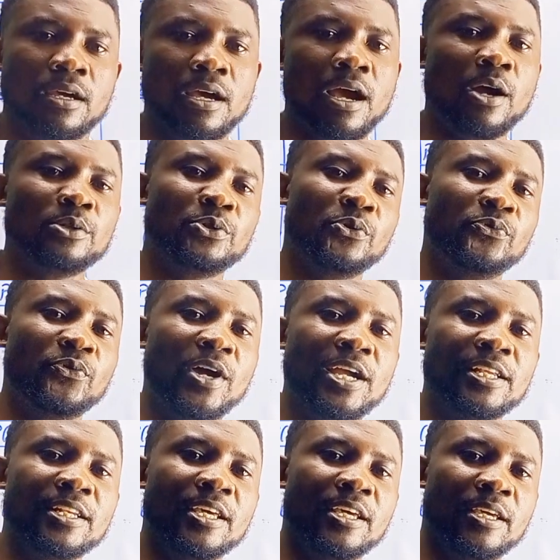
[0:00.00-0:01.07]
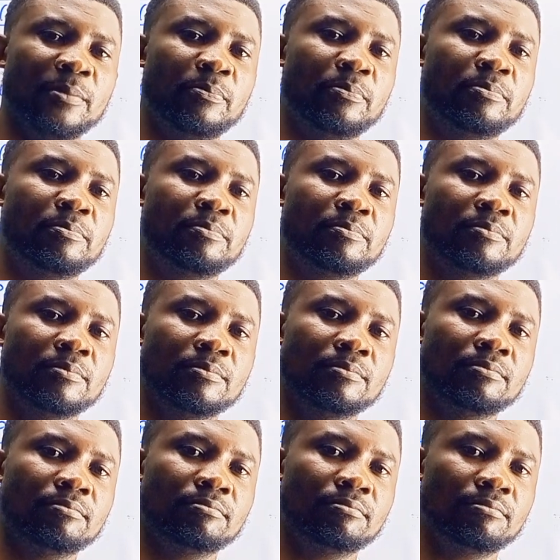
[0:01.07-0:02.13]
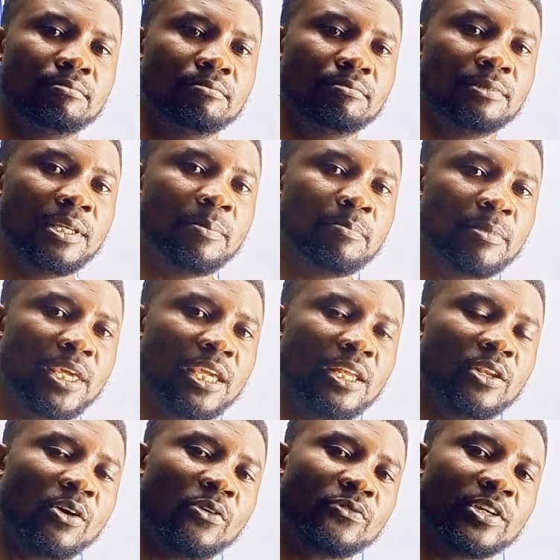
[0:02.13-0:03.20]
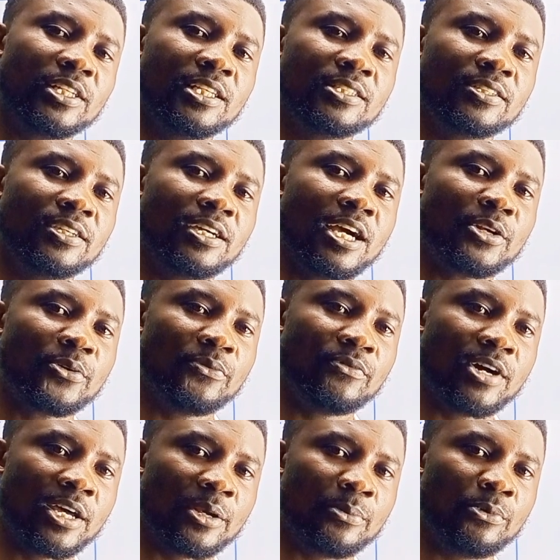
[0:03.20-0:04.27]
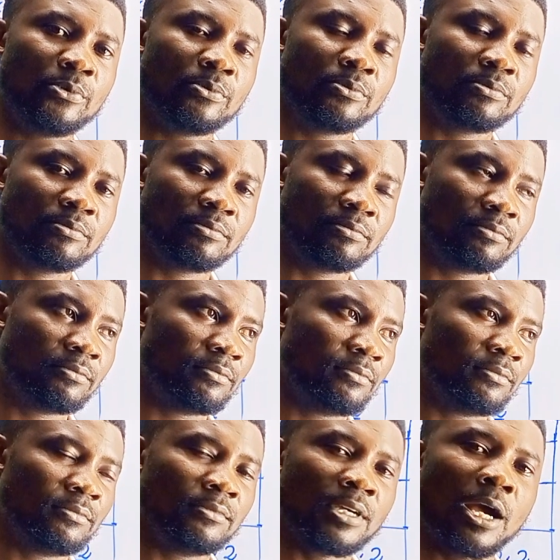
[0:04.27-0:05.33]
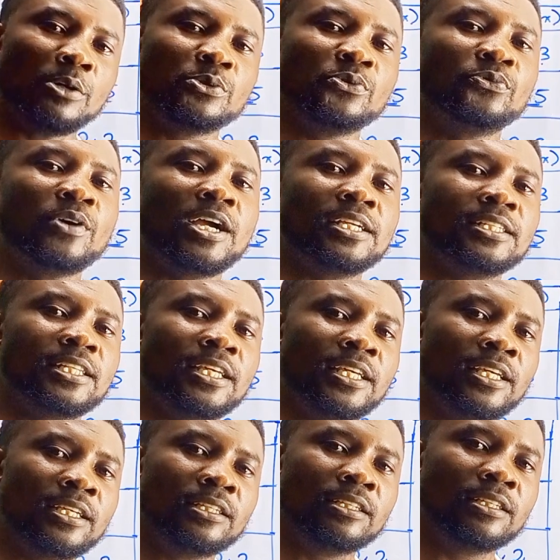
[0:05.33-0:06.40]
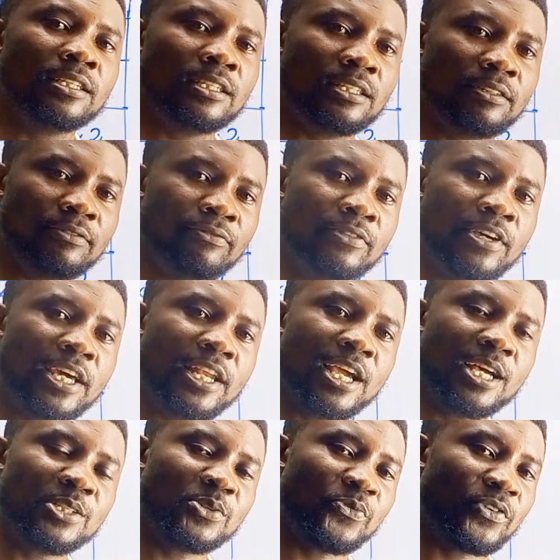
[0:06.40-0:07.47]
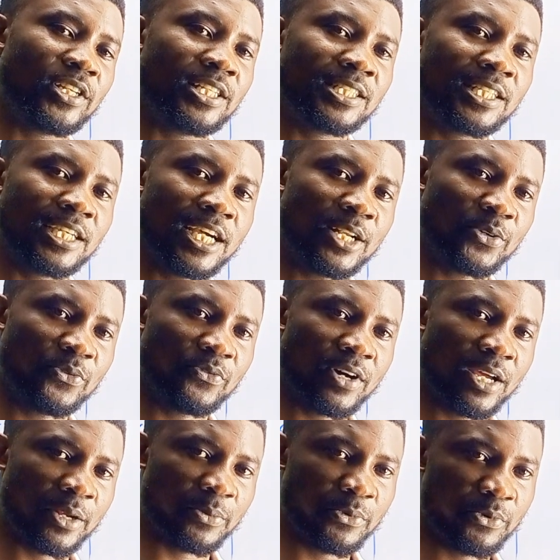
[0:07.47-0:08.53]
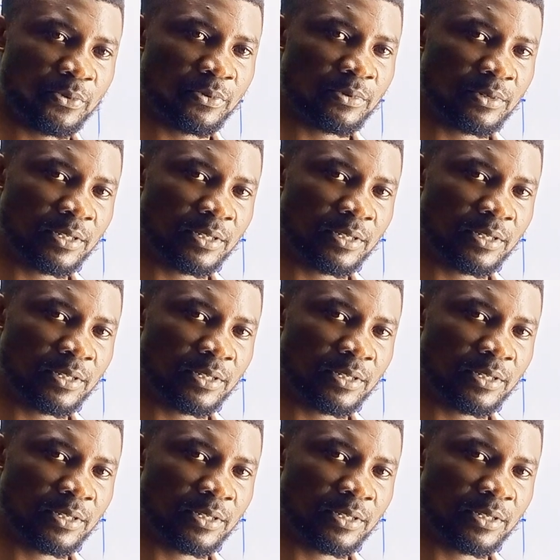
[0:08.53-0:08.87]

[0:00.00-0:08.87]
How do you find the mean of a discrete random variable? How do you find the variance of a discrete random variable?